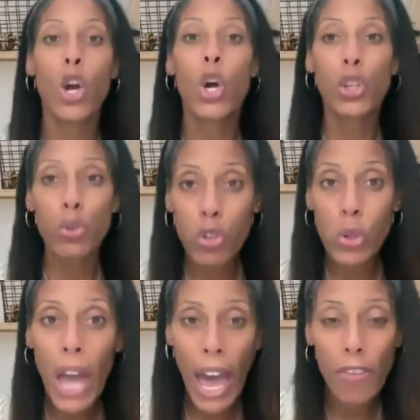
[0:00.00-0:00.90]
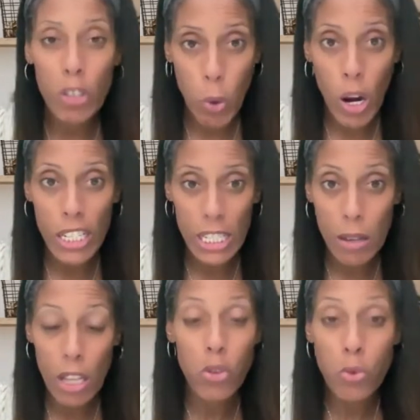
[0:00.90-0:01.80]
You do not have to work.
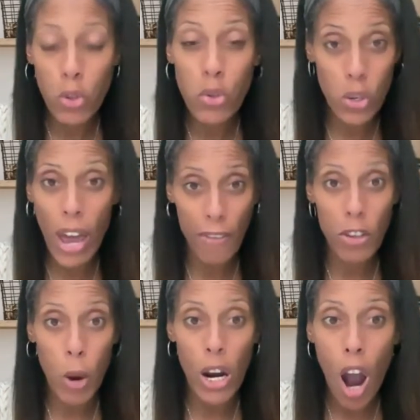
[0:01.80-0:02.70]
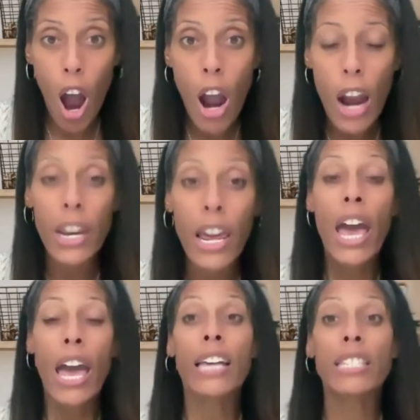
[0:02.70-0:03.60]
You do not have to work hard.
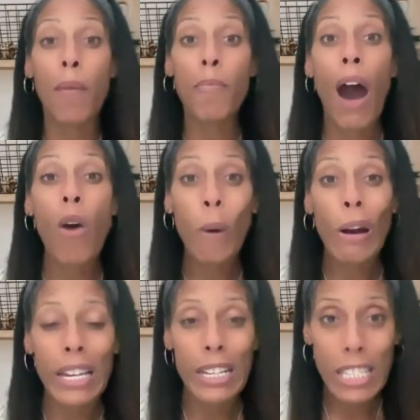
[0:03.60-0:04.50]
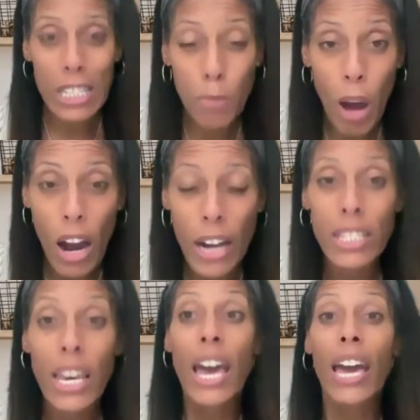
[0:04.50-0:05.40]
It's about working smart.
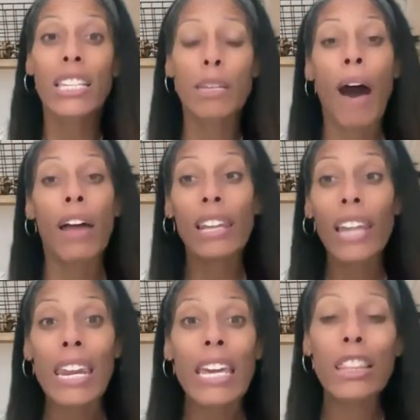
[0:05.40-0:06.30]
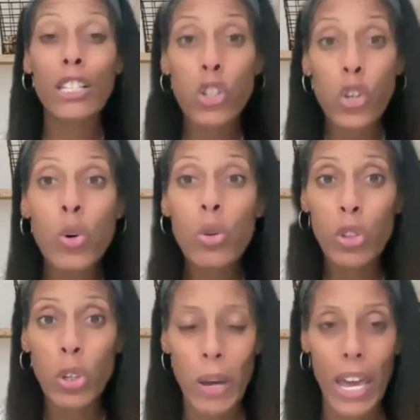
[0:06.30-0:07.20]
It's about letting the tool
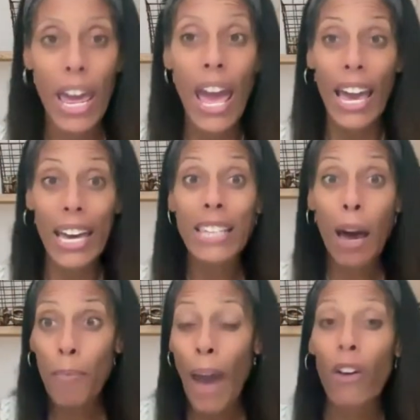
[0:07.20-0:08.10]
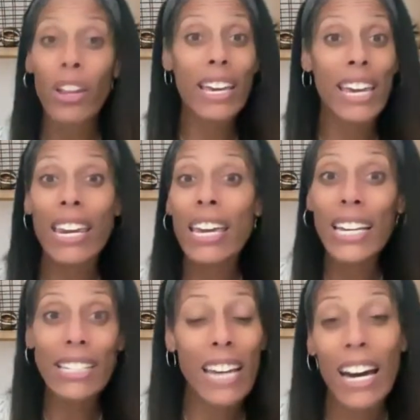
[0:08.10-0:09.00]
do it. It's about getting
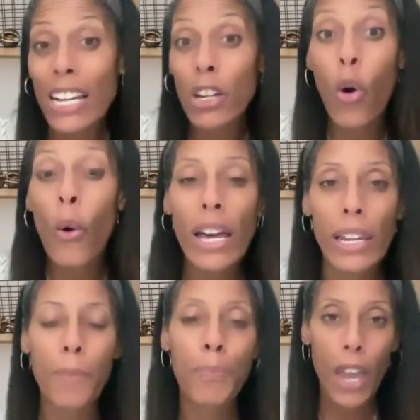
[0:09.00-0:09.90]
it done quickly.